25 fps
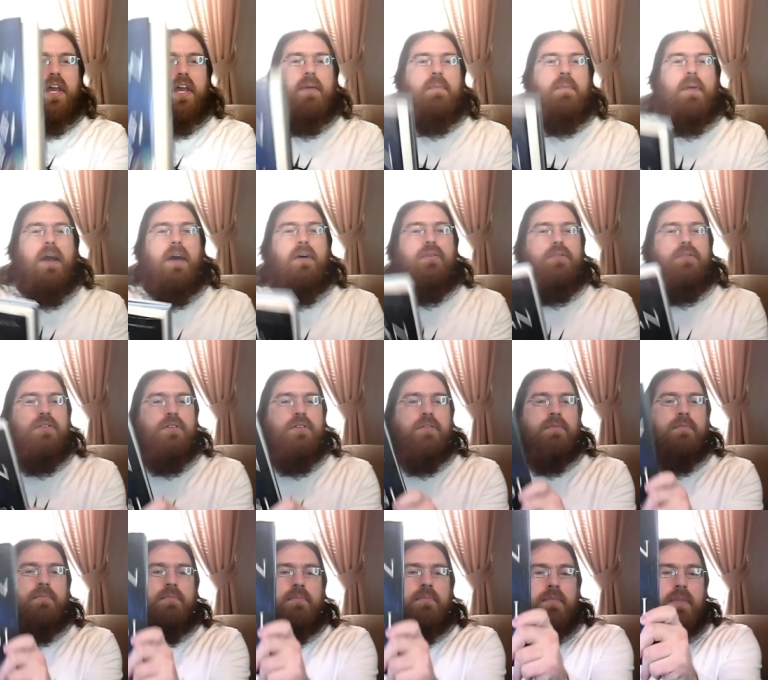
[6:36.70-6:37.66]
came out.
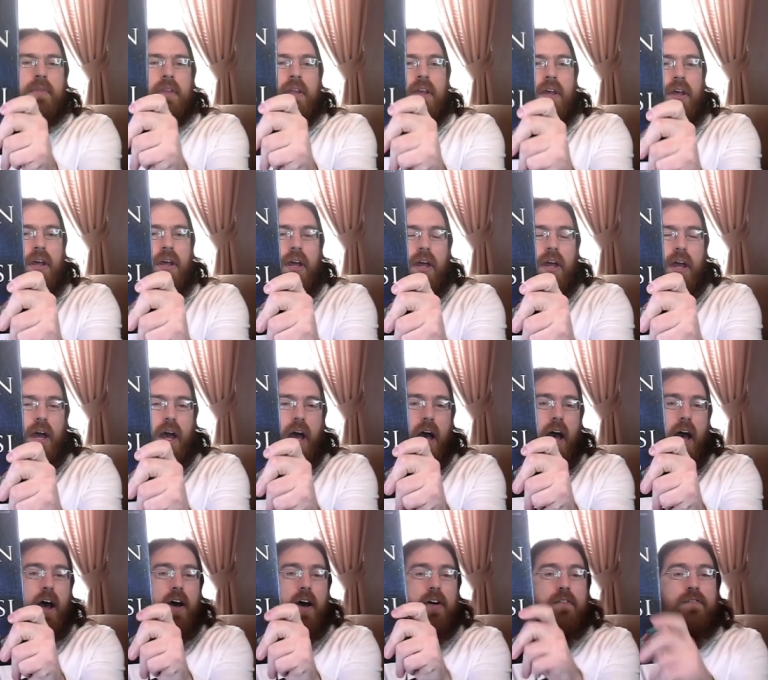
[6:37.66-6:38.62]

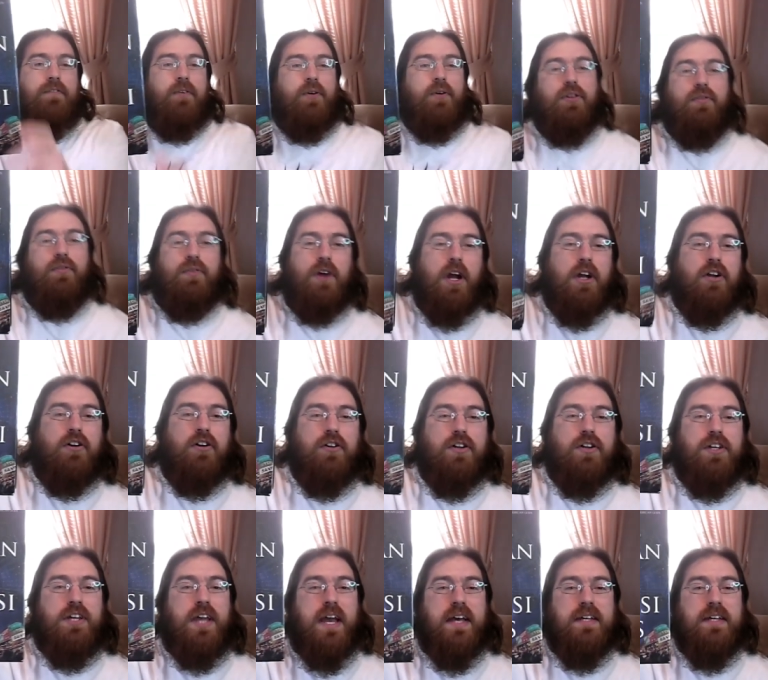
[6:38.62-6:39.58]
Uh, for the
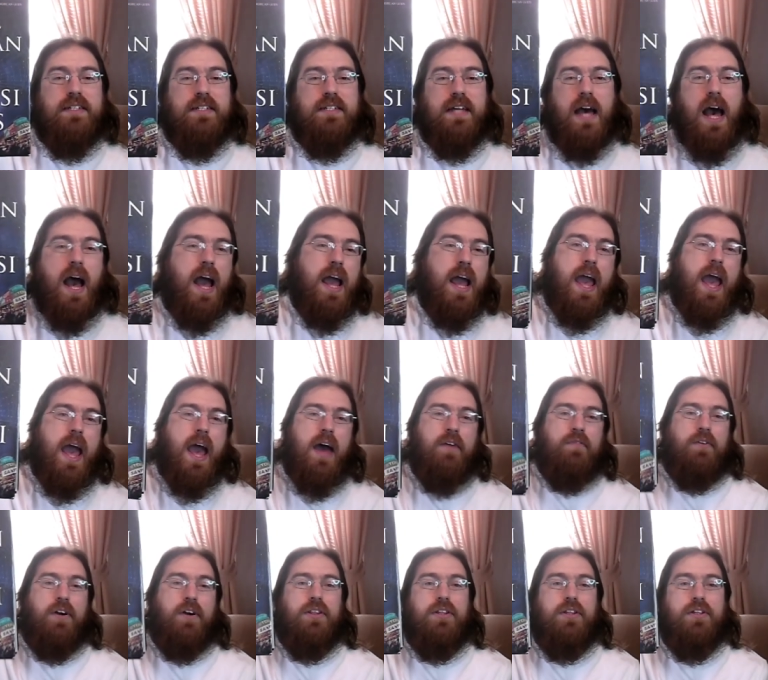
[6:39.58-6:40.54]
record, yes, I
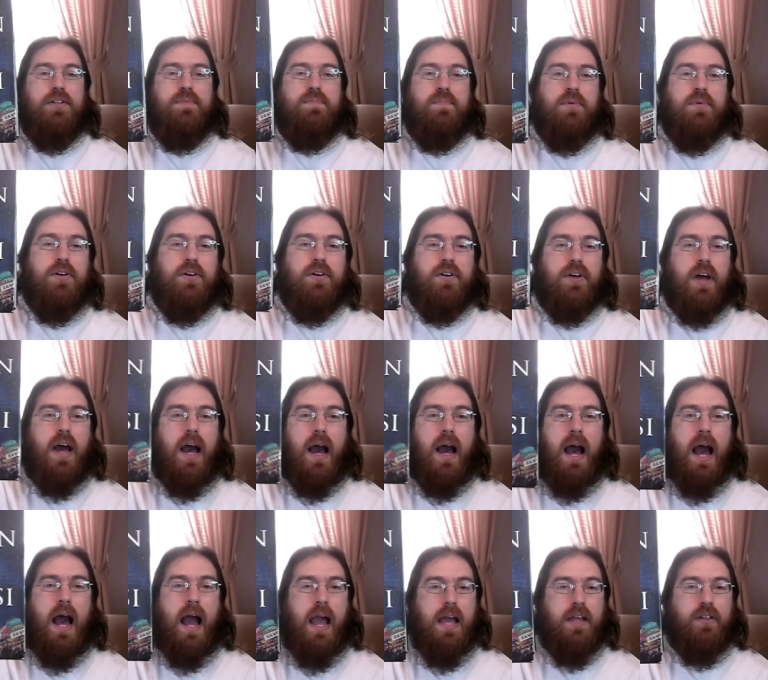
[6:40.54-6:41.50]
have read this book.
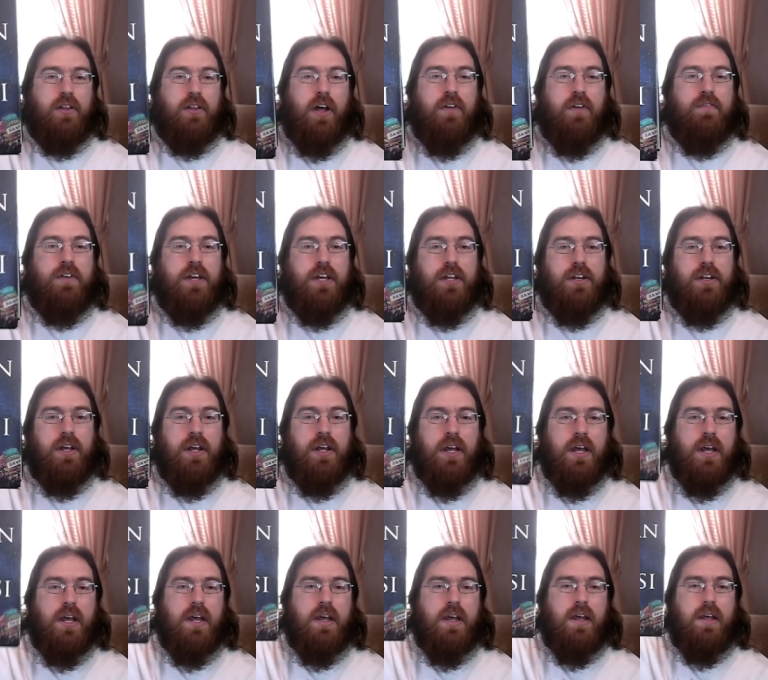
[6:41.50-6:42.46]
I love it.
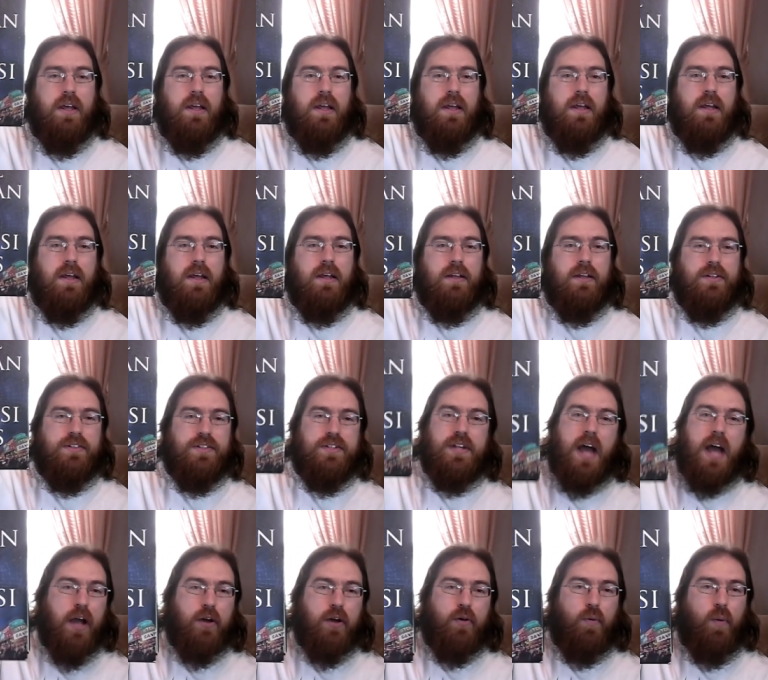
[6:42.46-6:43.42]
It's
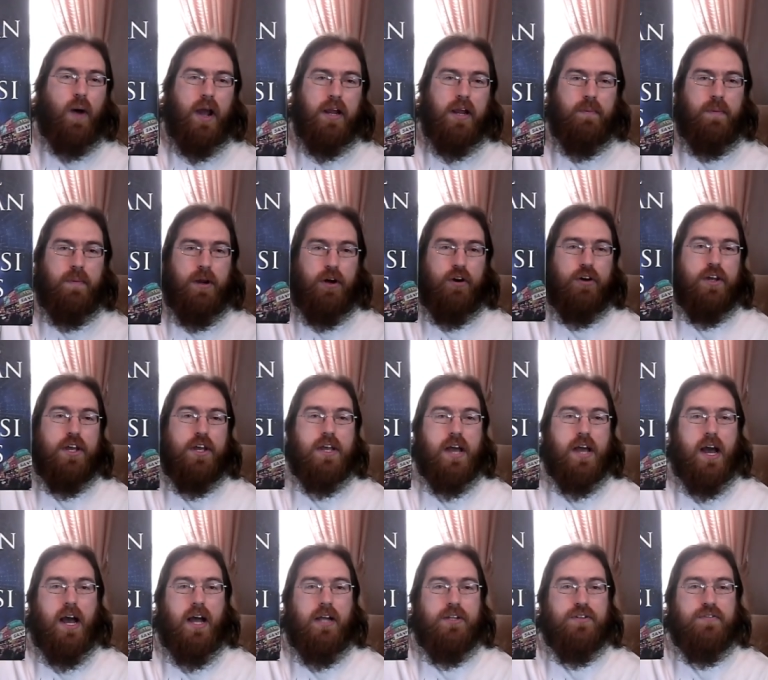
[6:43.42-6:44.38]
not quite American
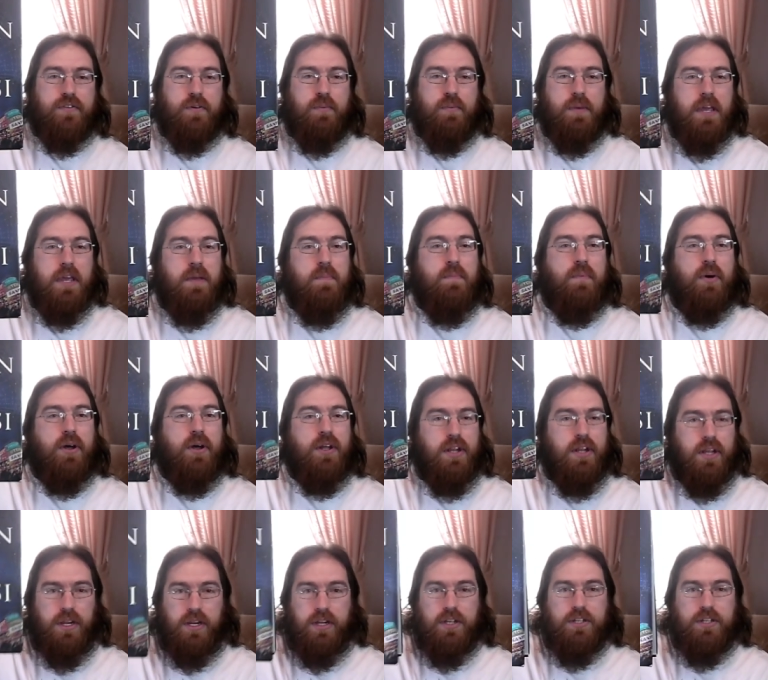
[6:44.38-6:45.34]
Gods for me, but
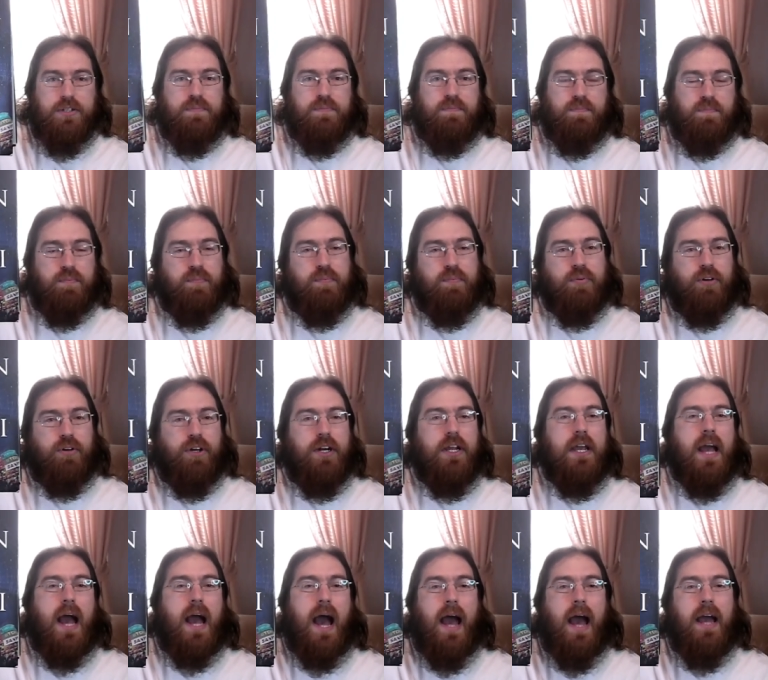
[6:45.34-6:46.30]
it is
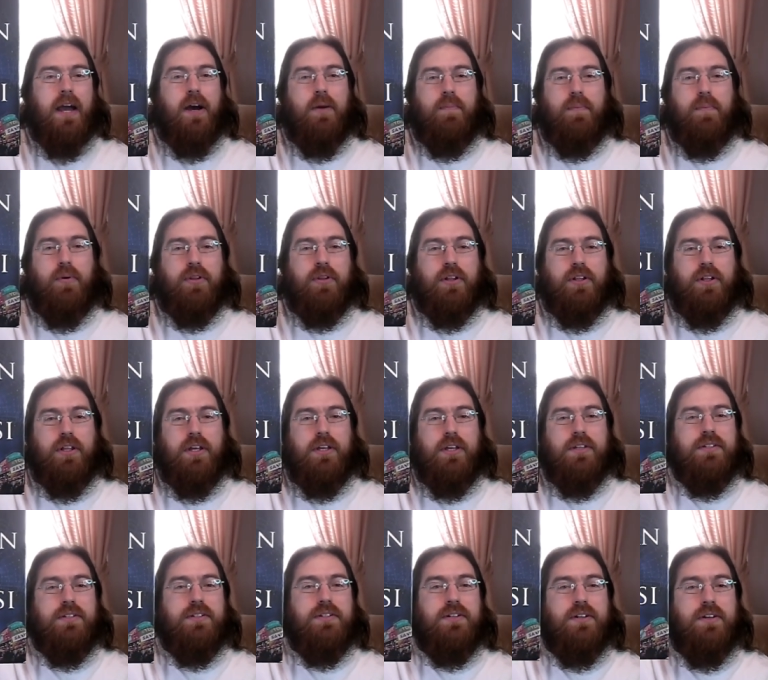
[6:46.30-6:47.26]
pretty high up on the
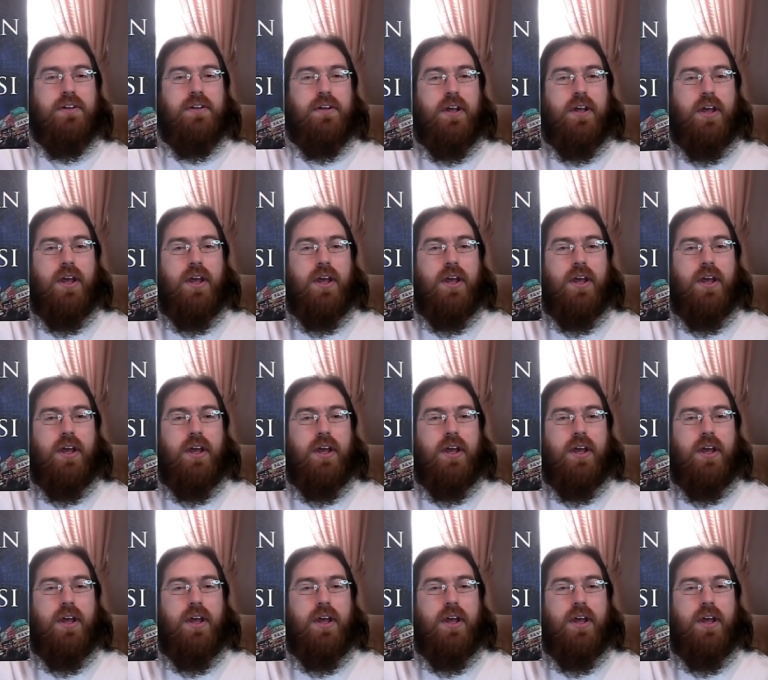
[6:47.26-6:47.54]
list.